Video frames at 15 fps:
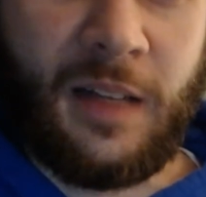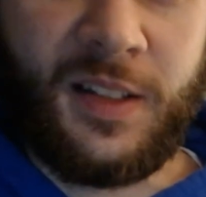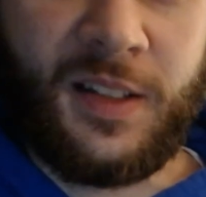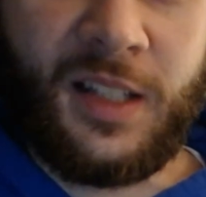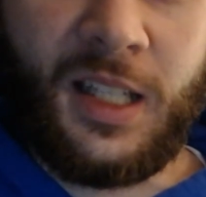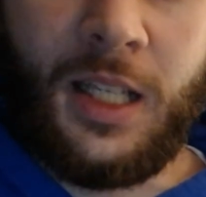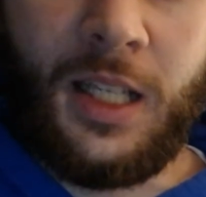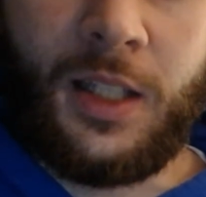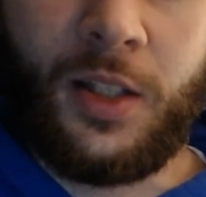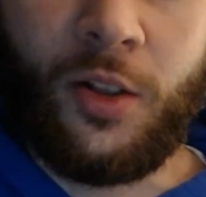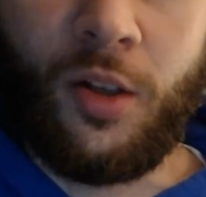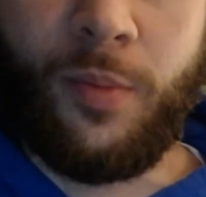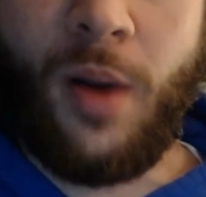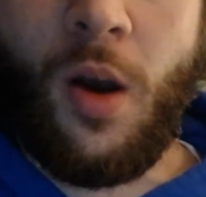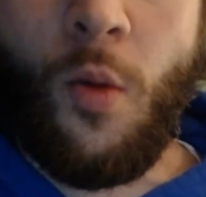this E till
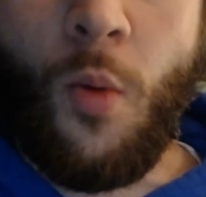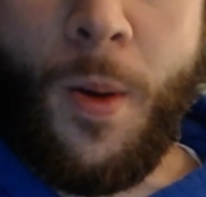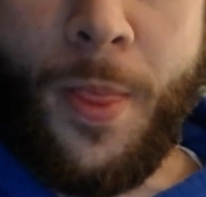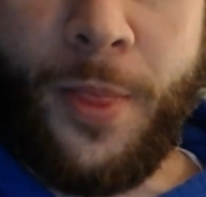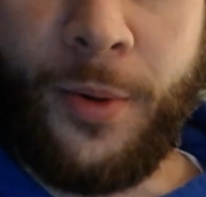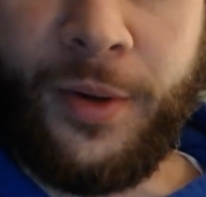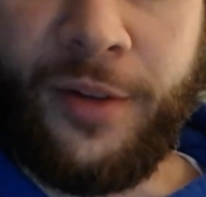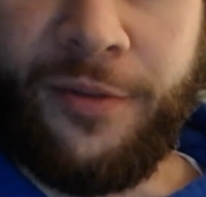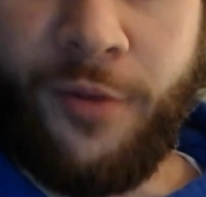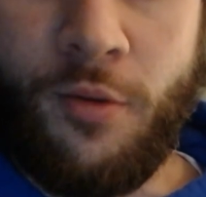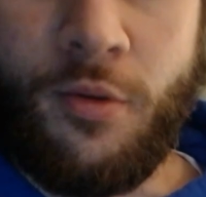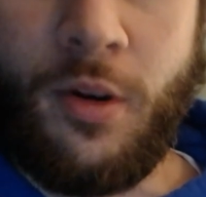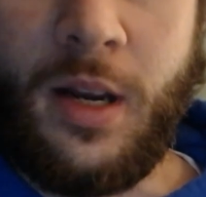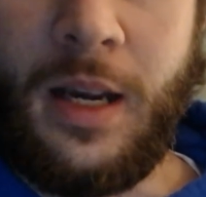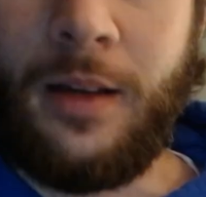about
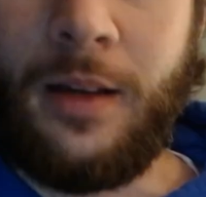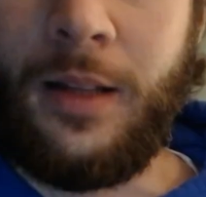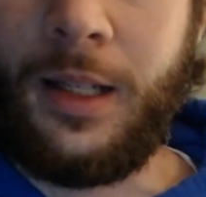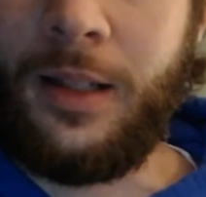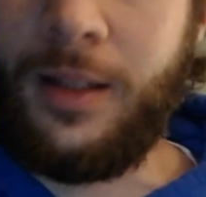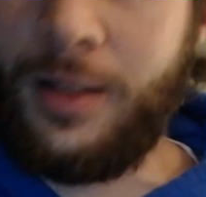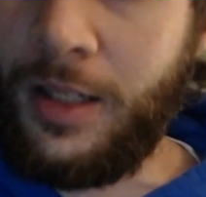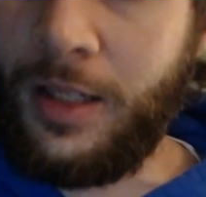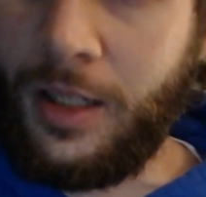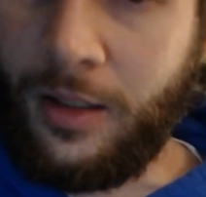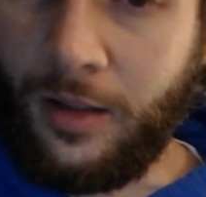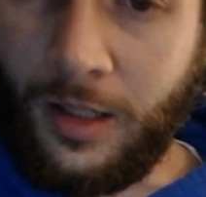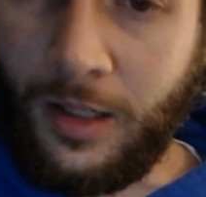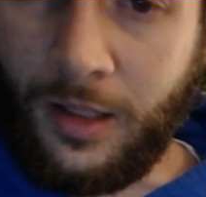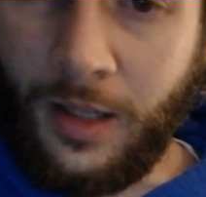134. Like I said, had a
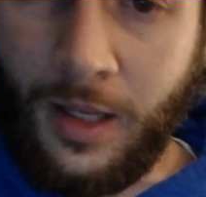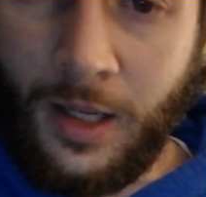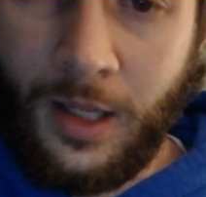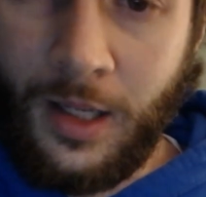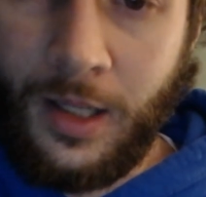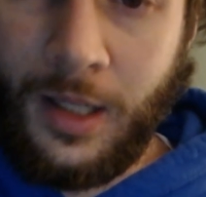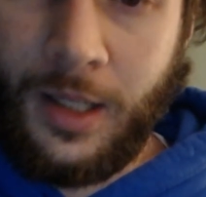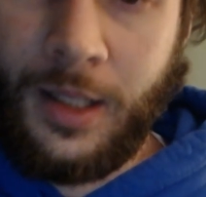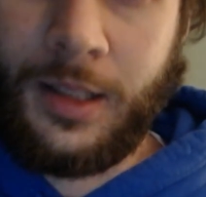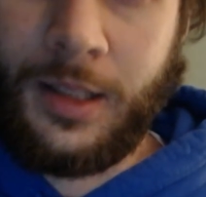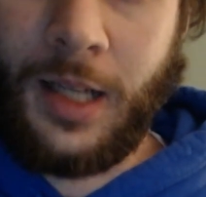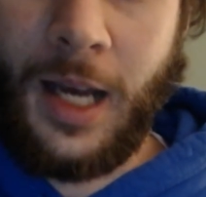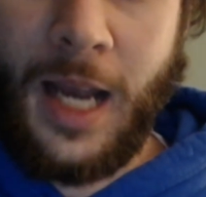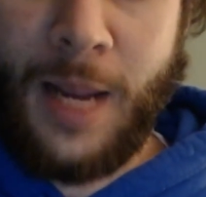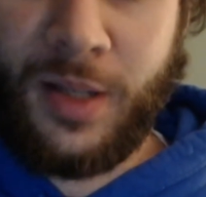lot of
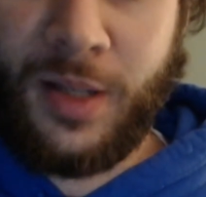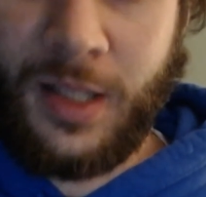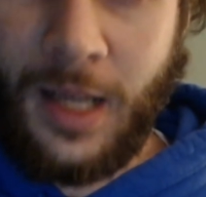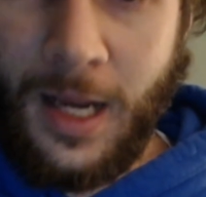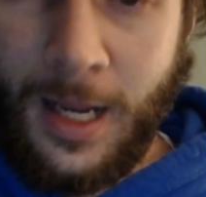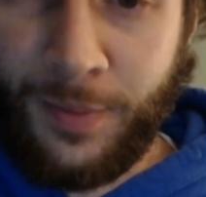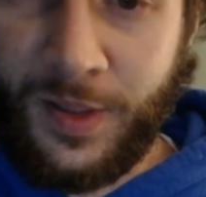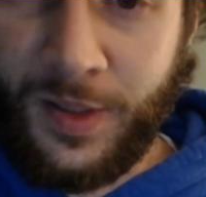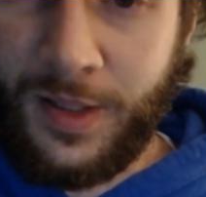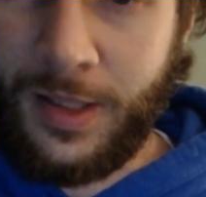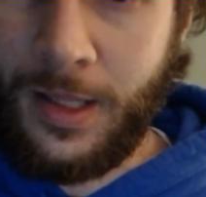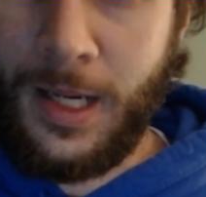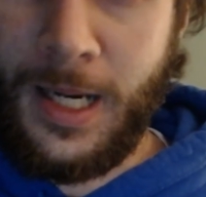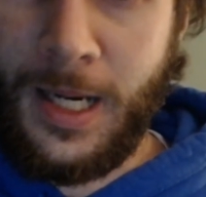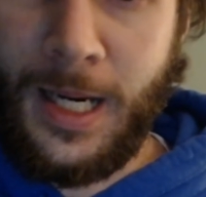timestamps.
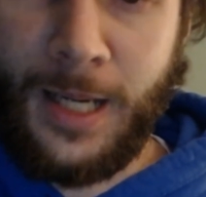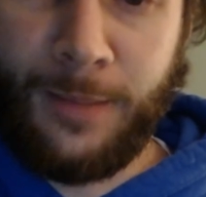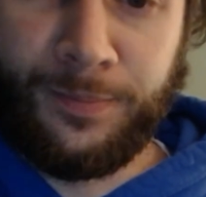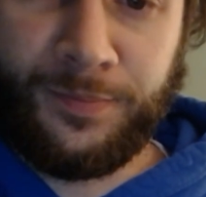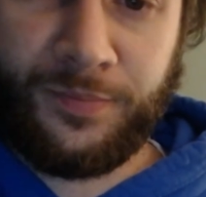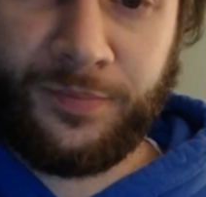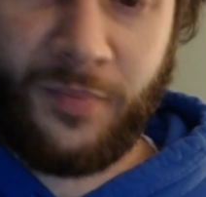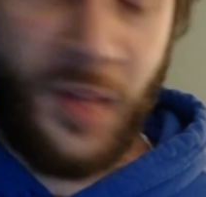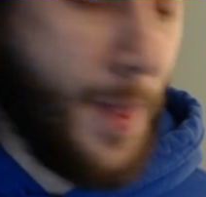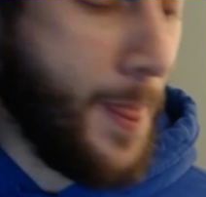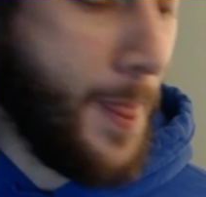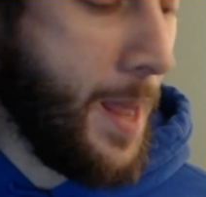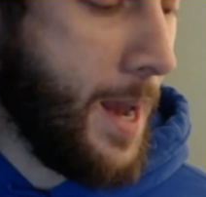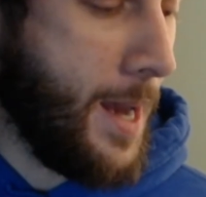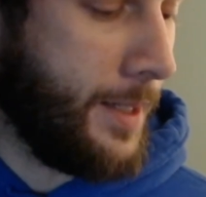And
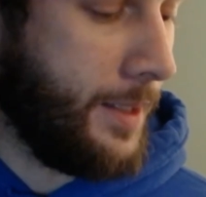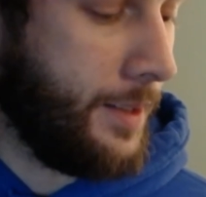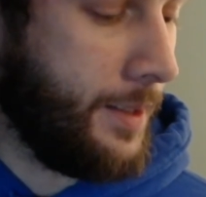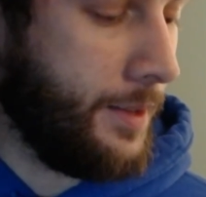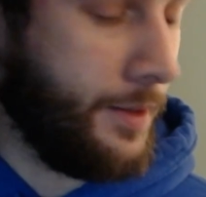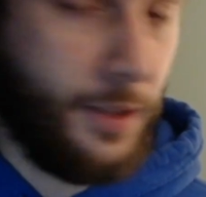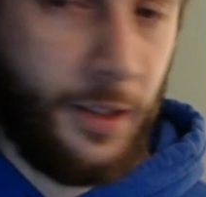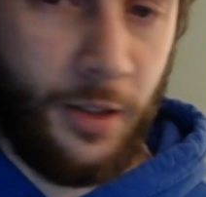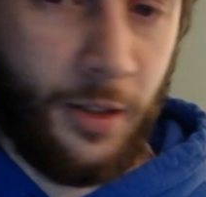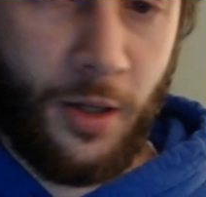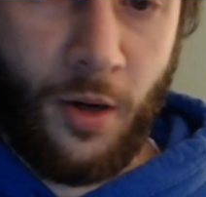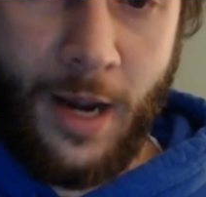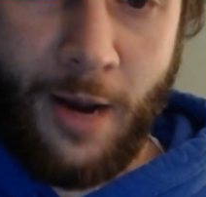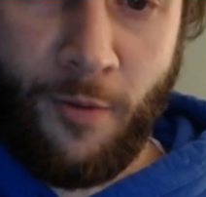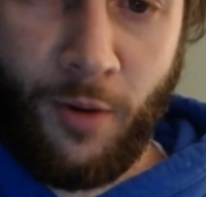then, you
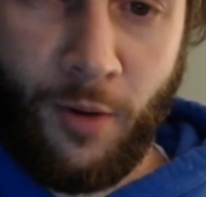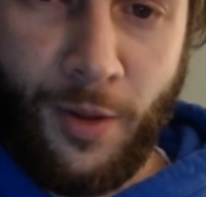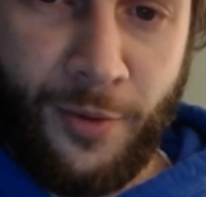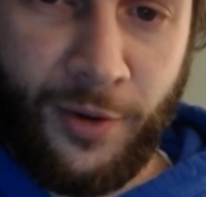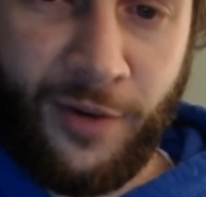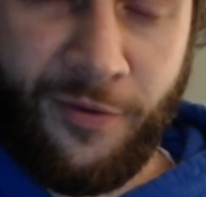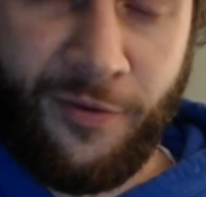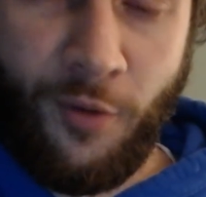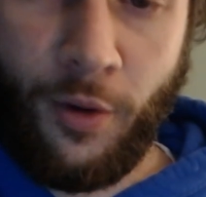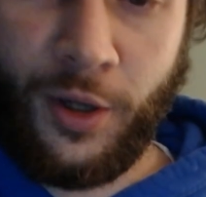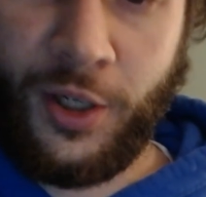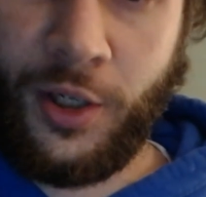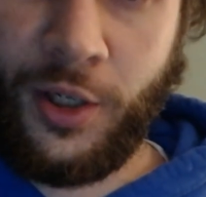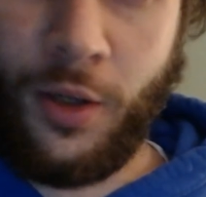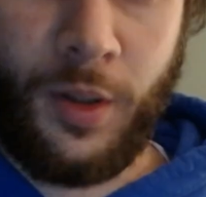know, at
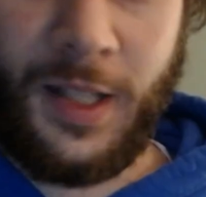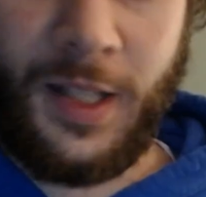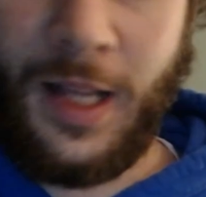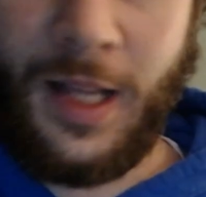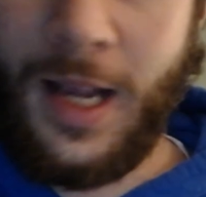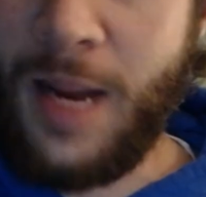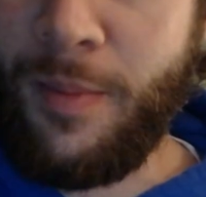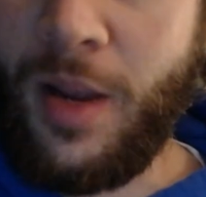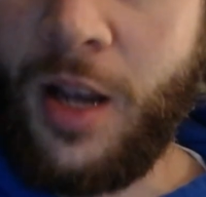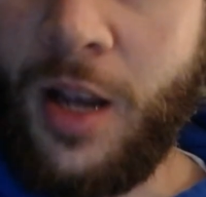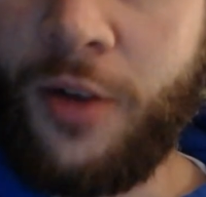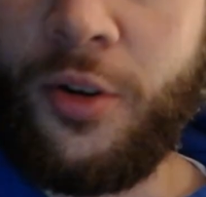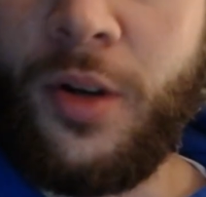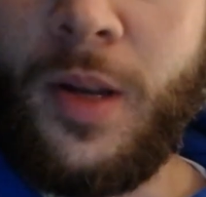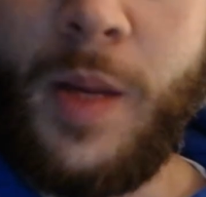134ish, you go into the A
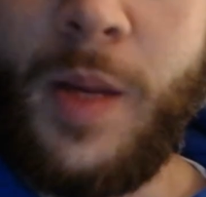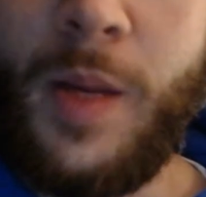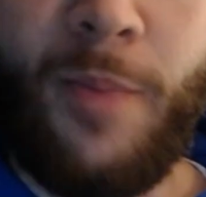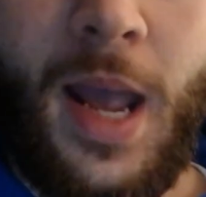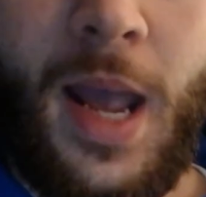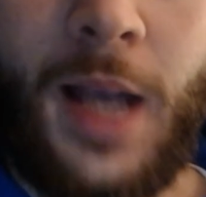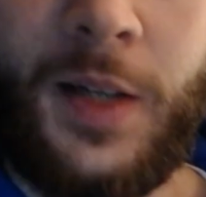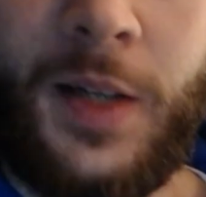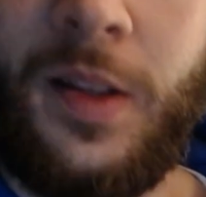major and then back to